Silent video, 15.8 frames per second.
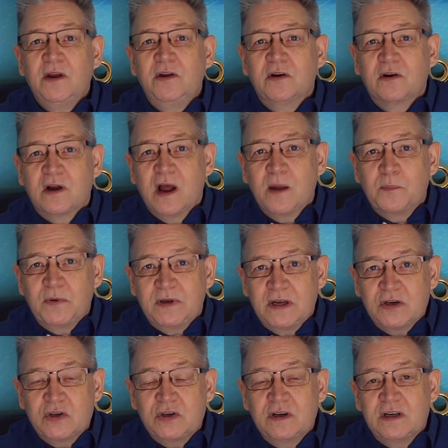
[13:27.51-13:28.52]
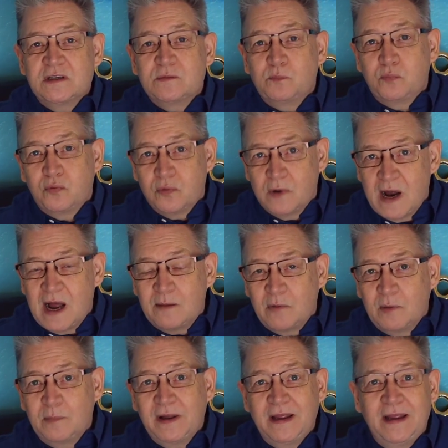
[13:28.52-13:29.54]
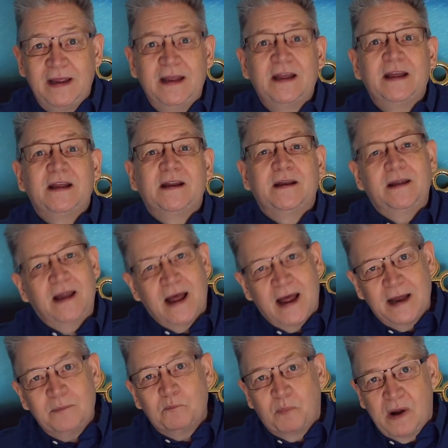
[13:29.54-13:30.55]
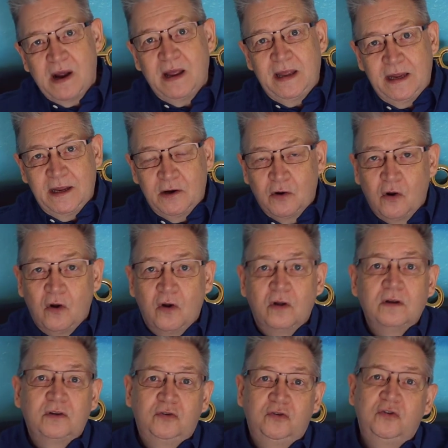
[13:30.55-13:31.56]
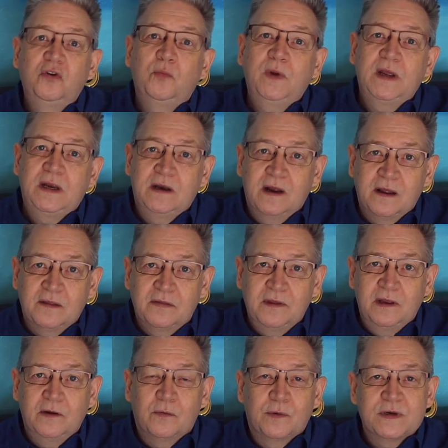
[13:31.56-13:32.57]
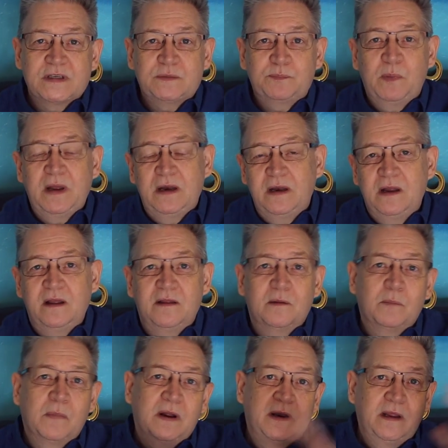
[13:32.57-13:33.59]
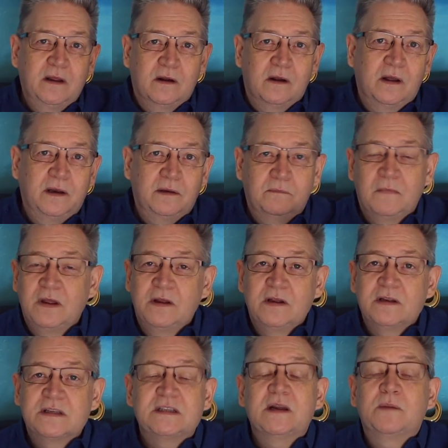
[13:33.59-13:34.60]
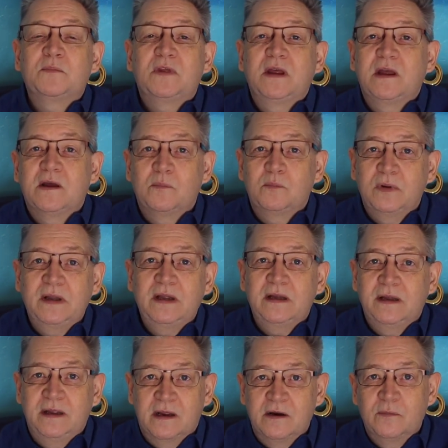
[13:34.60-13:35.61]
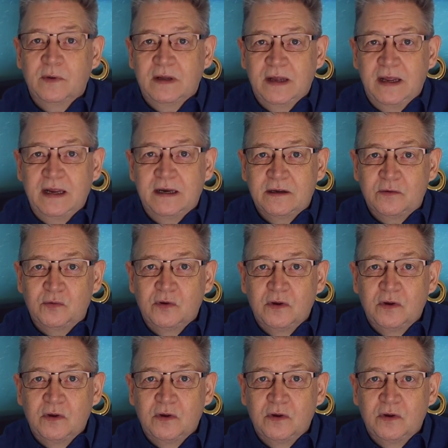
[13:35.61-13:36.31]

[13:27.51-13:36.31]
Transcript: Your competition is probably not buying at all, doing nothing, or spending the money on something completely unrelated.